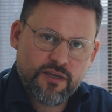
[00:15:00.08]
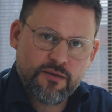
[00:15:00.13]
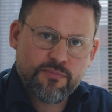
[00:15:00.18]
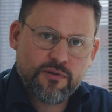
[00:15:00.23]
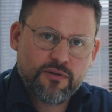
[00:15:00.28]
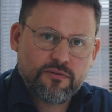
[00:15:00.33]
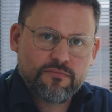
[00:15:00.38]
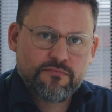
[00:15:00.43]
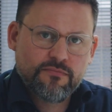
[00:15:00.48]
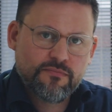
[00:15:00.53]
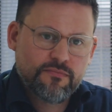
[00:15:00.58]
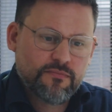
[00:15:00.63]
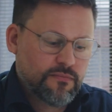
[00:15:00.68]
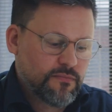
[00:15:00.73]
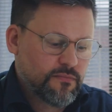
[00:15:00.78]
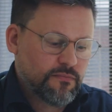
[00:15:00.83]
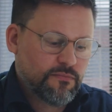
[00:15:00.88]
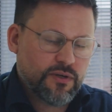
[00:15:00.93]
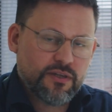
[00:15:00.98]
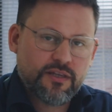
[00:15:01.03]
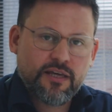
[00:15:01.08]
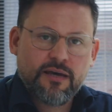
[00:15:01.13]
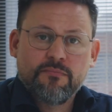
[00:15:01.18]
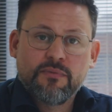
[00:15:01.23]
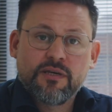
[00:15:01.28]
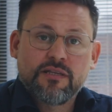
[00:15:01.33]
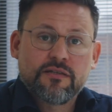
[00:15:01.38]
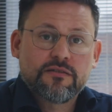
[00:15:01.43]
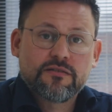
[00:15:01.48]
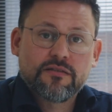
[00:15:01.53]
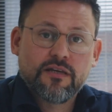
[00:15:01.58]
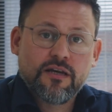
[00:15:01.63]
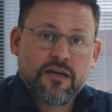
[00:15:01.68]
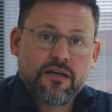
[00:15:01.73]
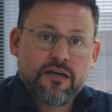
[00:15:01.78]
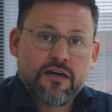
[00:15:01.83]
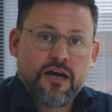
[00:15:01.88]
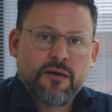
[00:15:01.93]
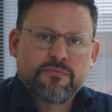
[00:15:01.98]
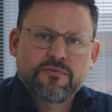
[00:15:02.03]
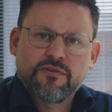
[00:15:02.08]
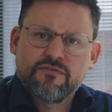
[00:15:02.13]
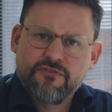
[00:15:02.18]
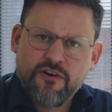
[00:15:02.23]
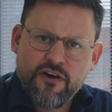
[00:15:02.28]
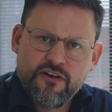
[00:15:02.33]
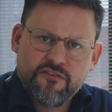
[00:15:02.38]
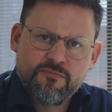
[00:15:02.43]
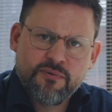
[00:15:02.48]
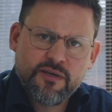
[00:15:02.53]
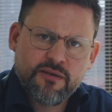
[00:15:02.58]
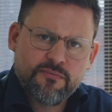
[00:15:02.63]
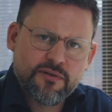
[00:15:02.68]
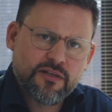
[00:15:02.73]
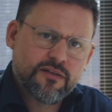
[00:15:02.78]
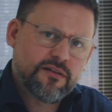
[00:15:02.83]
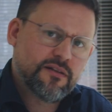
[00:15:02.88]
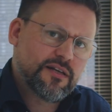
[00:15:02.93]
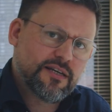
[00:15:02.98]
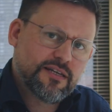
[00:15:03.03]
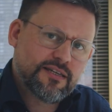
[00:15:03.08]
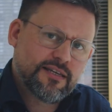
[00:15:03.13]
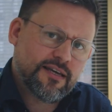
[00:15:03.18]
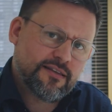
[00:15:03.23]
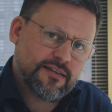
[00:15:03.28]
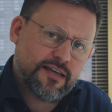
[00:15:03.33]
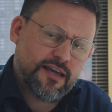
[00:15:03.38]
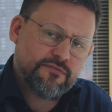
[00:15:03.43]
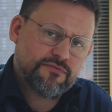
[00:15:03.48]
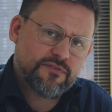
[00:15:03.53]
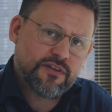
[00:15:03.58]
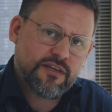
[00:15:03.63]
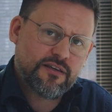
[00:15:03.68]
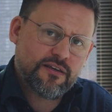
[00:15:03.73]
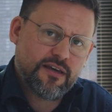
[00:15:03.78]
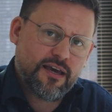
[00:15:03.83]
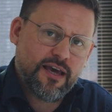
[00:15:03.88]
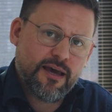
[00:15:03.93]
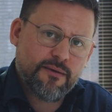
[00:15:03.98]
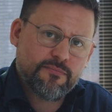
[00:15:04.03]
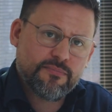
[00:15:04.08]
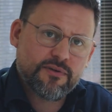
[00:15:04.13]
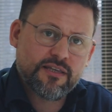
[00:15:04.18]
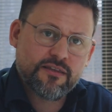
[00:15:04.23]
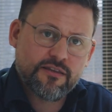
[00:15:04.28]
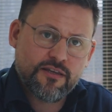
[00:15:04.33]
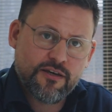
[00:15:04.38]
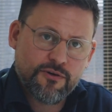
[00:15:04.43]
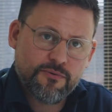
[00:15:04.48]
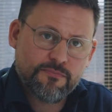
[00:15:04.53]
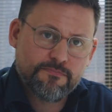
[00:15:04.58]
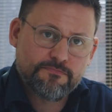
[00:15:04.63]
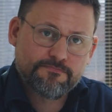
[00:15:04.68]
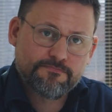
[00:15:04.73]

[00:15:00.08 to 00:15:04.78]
people, but that means up to 5 people can have the app in the home.